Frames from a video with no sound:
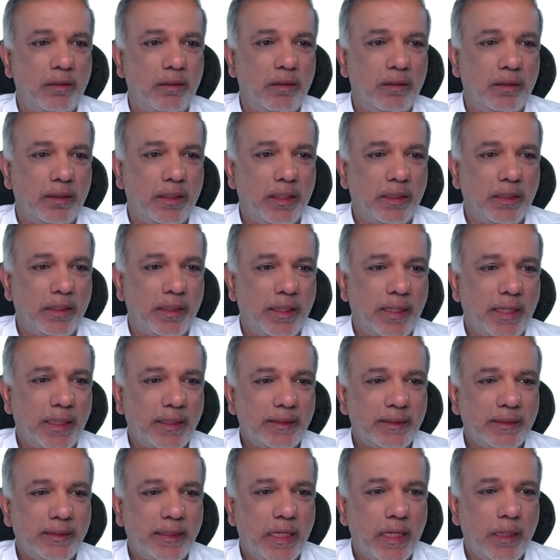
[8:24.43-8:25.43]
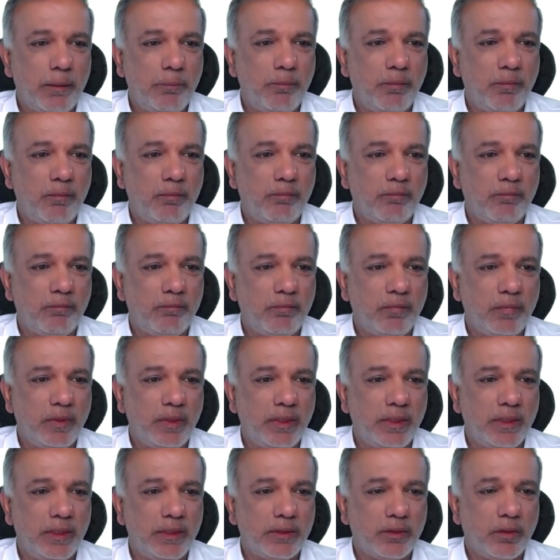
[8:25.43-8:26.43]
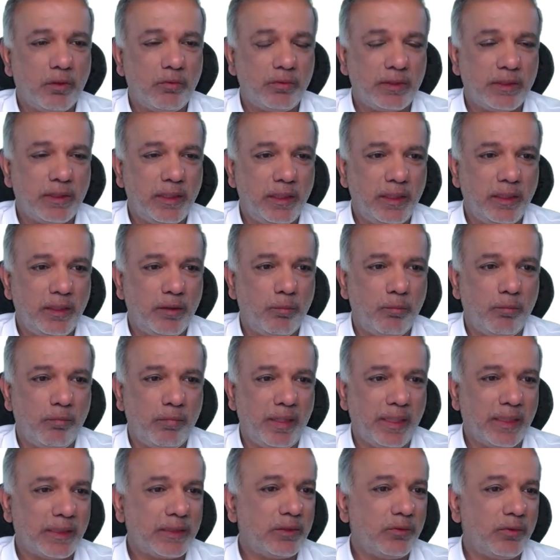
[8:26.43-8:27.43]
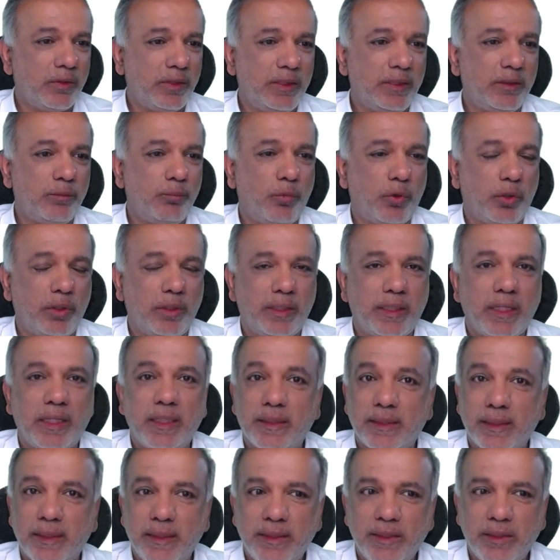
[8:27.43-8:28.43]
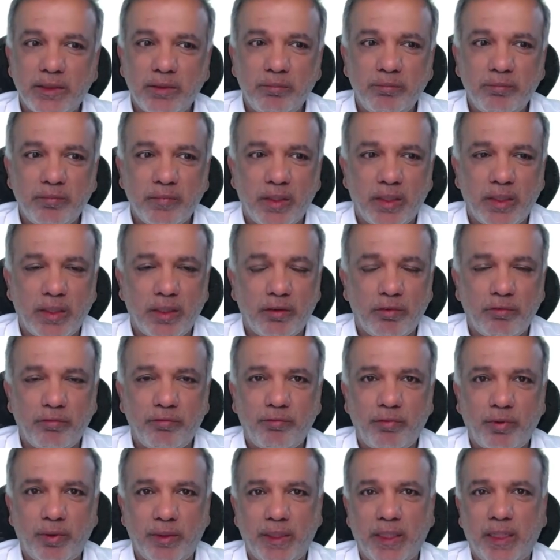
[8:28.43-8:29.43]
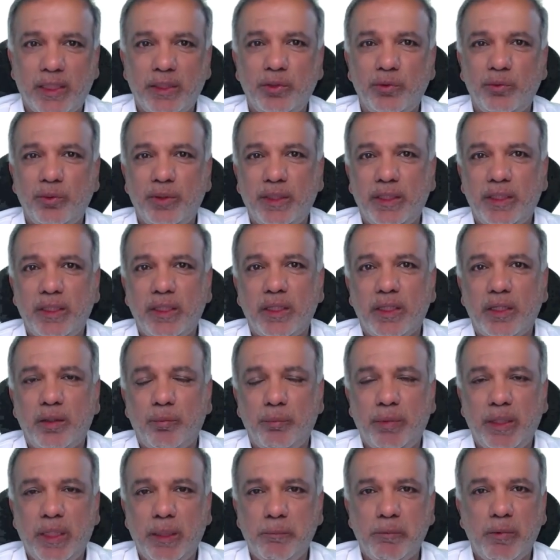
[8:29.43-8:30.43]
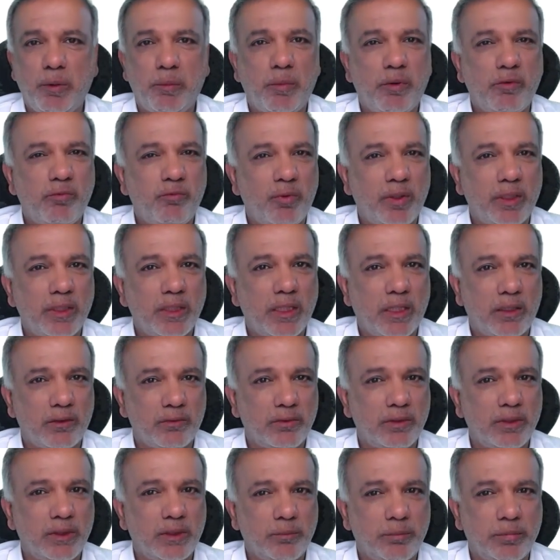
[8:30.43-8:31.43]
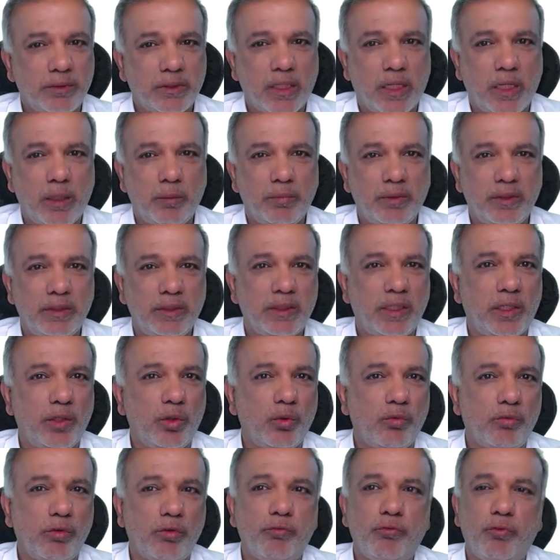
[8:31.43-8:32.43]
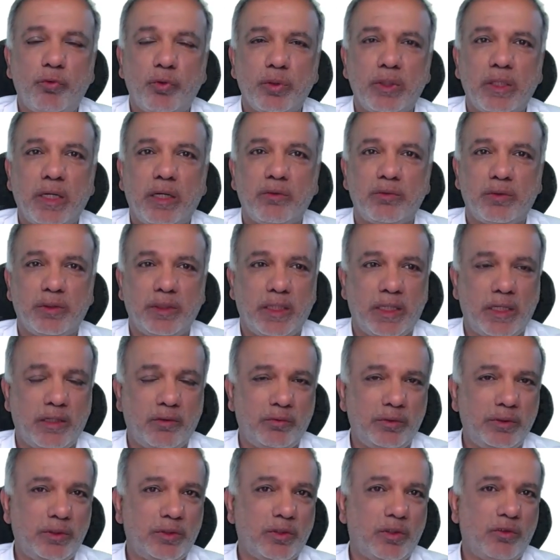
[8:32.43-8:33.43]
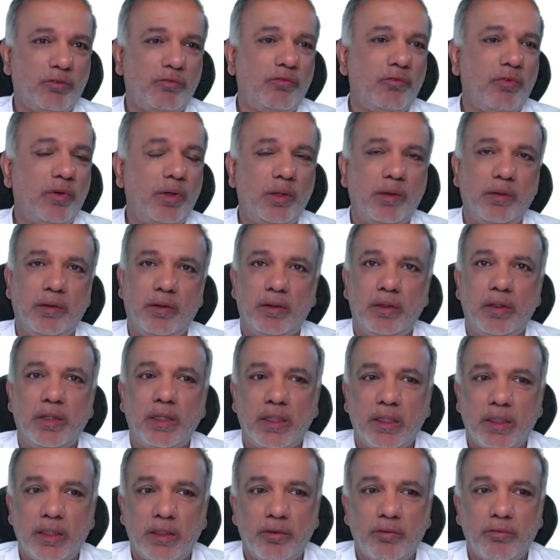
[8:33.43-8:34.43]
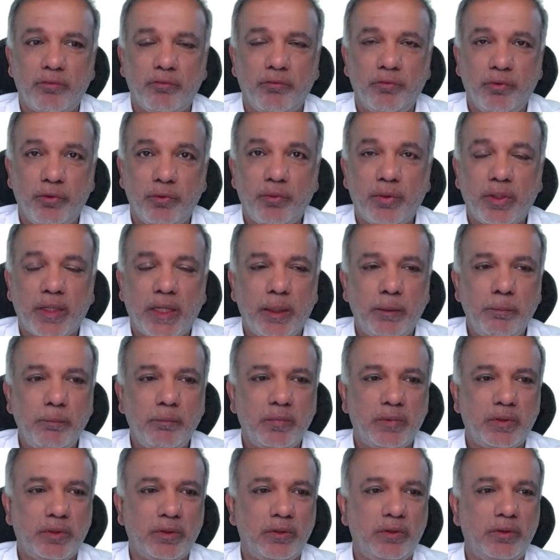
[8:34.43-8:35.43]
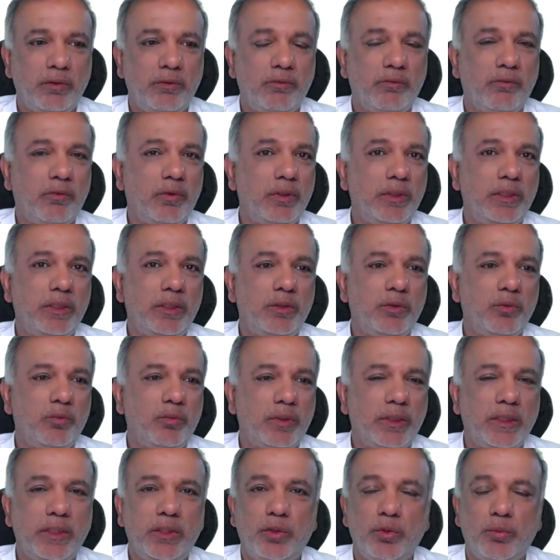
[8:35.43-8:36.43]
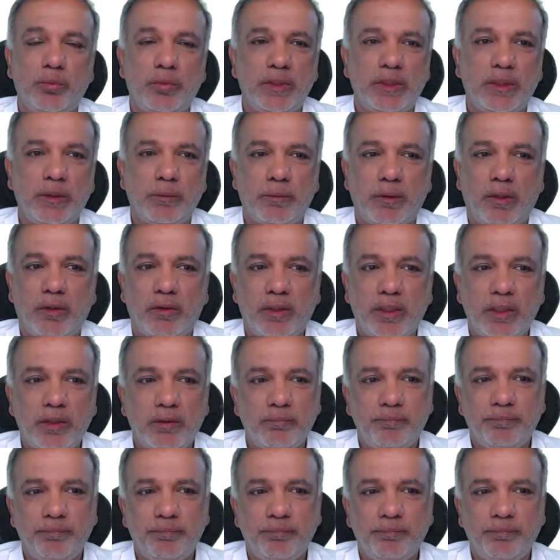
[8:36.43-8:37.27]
Then the next tab is obviously the next one is monetization. Uh, for that you need a minimum of one thousand subscribers and over four thousand hours of uh, view time, so you won't need to worry too much about it.